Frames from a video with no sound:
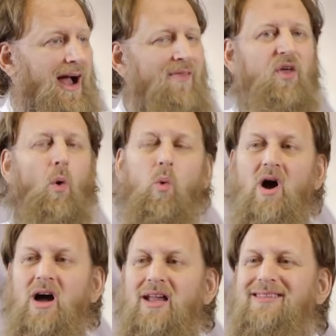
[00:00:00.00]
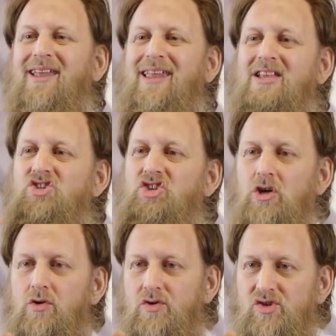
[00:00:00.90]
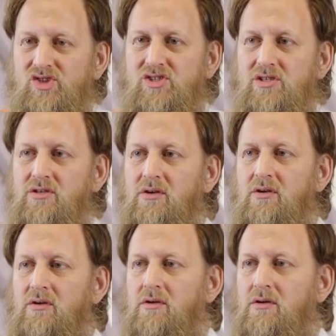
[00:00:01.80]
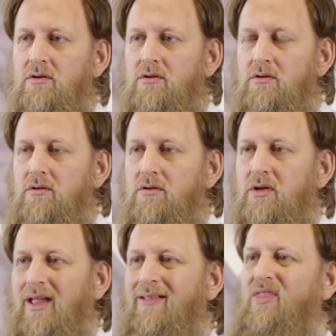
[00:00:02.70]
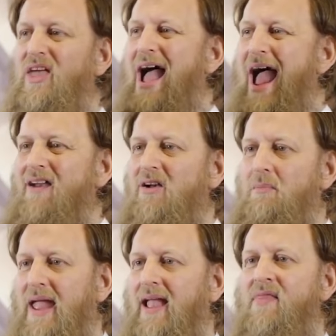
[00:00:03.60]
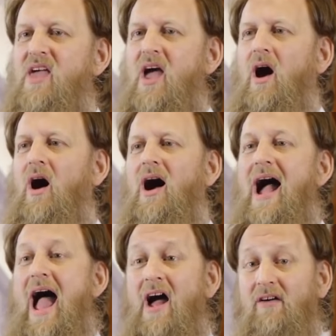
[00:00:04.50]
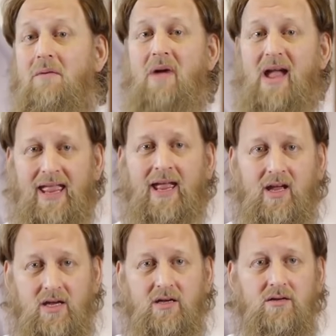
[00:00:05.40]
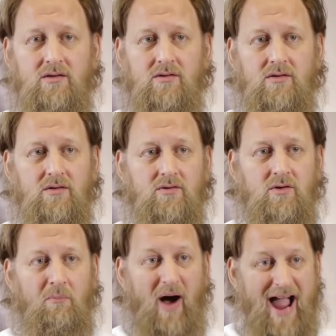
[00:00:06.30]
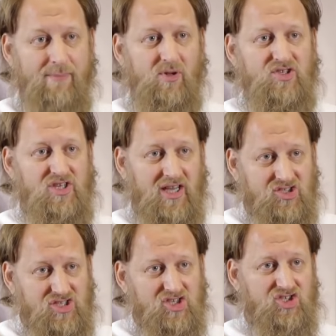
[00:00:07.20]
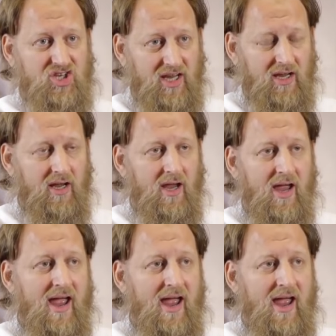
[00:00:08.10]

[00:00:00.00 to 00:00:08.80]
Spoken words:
And the word that is used in the Aramaic, and there are Aramaic Bibles existing,